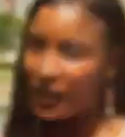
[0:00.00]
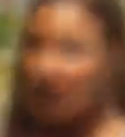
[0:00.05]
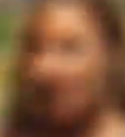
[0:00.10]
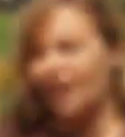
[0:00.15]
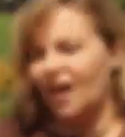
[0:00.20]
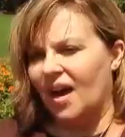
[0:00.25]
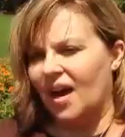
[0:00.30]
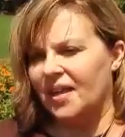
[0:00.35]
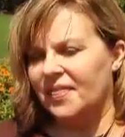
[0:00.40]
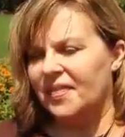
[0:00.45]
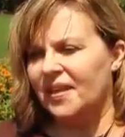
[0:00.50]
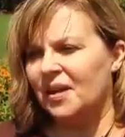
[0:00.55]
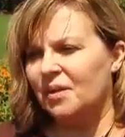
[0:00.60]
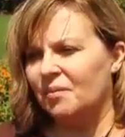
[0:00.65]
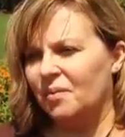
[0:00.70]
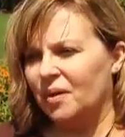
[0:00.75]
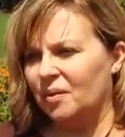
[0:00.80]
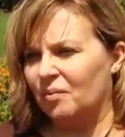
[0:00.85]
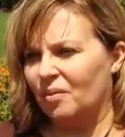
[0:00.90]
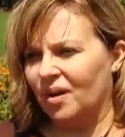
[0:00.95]
that. I
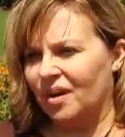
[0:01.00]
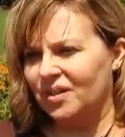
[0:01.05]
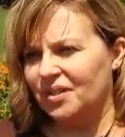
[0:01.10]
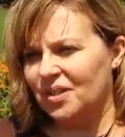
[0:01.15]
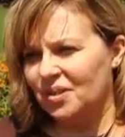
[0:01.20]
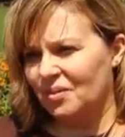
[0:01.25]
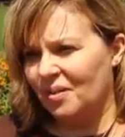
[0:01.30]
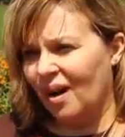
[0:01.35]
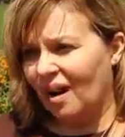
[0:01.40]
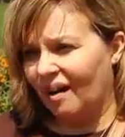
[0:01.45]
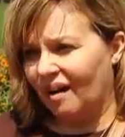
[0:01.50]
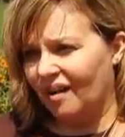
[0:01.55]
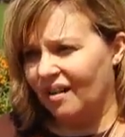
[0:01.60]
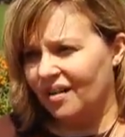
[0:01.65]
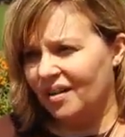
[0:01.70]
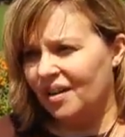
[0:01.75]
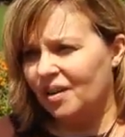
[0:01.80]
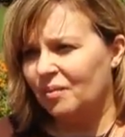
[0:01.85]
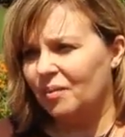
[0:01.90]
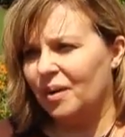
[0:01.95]
think we work too
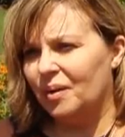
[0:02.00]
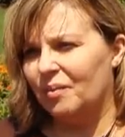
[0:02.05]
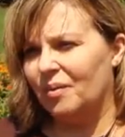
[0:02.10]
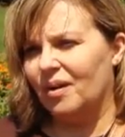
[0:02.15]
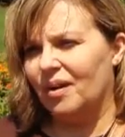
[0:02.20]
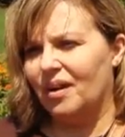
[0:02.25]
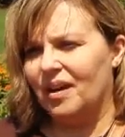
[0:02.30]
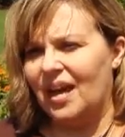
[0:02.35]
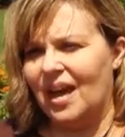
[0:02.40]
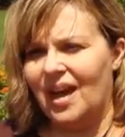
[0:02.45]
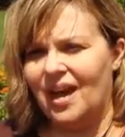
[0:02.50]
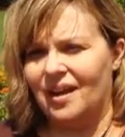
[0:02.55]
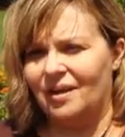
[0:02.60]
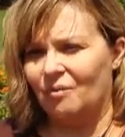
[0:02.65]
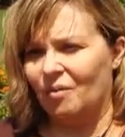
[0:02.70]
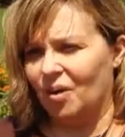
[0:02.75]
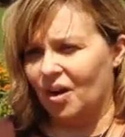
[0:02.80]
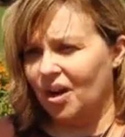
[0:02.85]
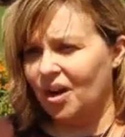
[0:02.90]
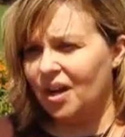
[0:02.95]
hard. We work
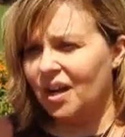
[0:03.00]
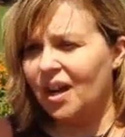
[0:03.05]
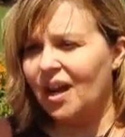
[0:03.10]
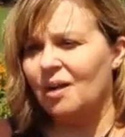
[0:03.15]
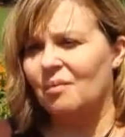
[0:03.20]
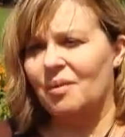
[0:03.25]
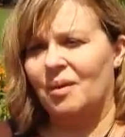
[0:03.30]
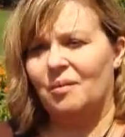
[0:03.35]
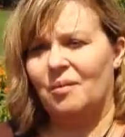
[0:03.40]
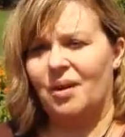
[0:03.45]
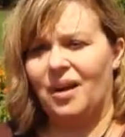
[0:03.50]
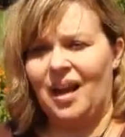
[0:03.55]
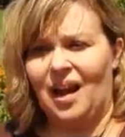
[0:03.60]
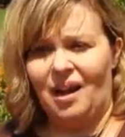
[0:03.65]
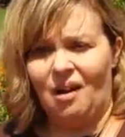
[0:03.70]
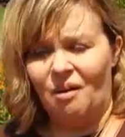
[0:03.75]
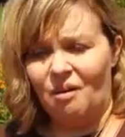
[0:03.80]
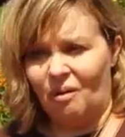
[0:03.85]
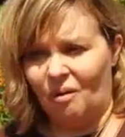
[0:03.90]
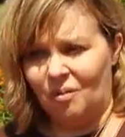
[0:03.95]
at work and we work
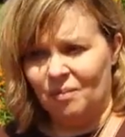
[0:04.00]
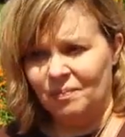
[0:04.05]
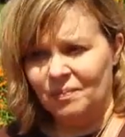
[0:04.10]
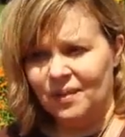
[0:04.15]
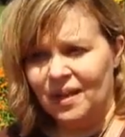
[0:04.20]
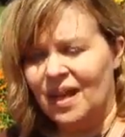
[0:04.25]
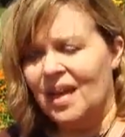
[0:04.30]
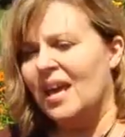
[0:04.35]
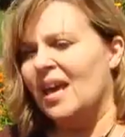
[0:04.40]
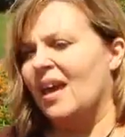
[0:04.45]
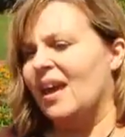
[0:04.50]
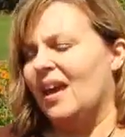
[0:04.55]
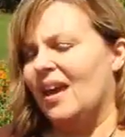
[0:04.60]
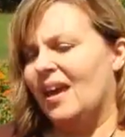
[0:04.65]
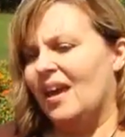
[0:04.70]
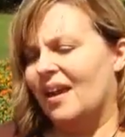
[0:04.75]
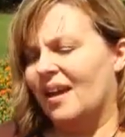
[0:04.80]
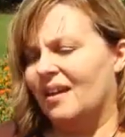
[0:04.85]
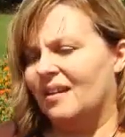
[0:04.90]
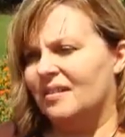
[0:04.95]
at home.
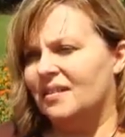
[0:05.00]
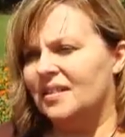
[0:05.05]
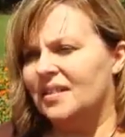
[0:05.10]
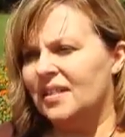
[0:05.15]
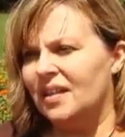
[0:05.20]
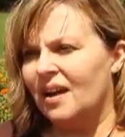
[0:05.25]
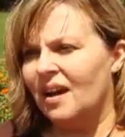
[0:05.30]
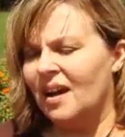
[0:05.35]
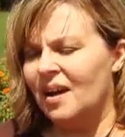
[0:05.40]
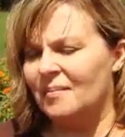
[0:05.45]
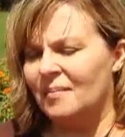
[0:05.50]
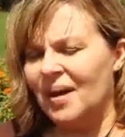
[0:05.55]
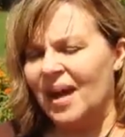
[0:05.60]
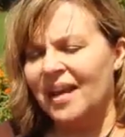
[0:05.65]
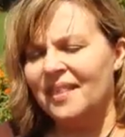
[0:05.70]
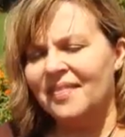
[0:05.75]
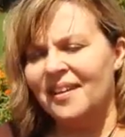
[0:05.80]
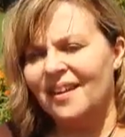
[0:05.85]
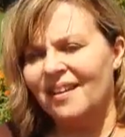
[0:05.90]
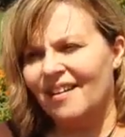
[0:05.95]
And um,
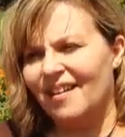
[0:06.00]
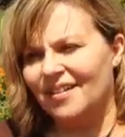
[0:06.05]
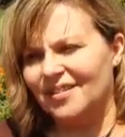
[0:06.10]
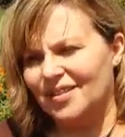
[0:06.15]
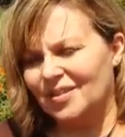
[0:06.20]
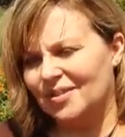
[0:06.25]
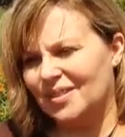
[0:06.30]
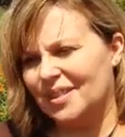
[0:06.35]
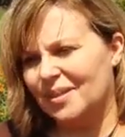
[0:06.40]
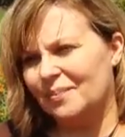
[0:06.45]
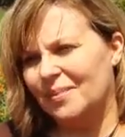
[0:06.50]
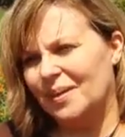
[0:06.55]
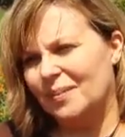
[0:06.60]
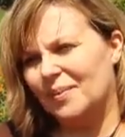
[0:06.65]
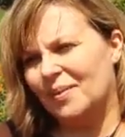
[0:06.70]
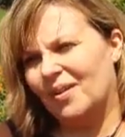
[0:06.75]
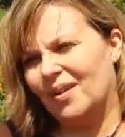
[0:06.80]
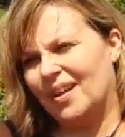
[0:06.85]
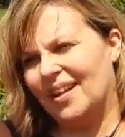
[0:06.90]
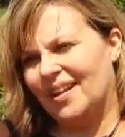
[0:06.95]
I think also some
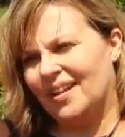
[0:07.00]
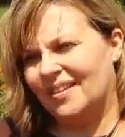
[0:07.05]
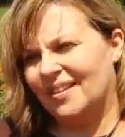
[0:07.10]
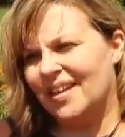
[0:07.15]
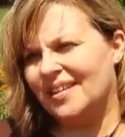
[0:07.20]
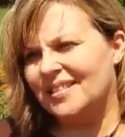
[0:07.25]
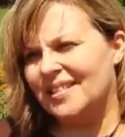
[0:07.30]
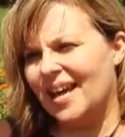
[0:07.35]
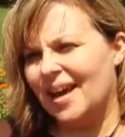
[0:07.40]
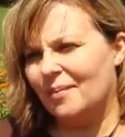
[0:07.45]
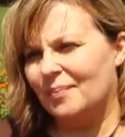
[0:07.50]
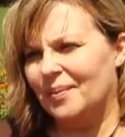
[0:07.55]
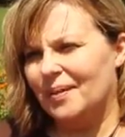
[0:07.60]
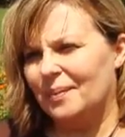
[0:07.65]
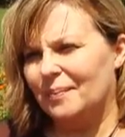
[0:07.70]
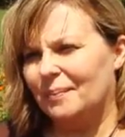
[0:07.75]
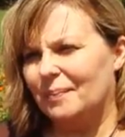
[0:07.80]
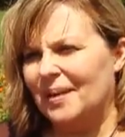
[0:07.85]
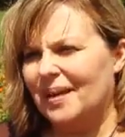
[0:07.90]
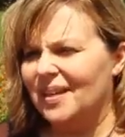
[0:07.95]
people are getting less
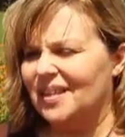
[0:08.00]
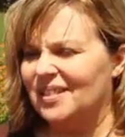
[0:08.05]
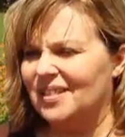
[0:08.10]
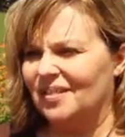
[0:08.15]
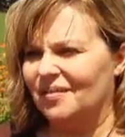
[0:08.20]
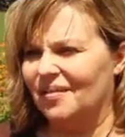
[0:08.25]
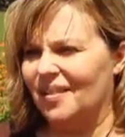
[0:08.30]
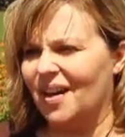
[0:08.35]
happy because of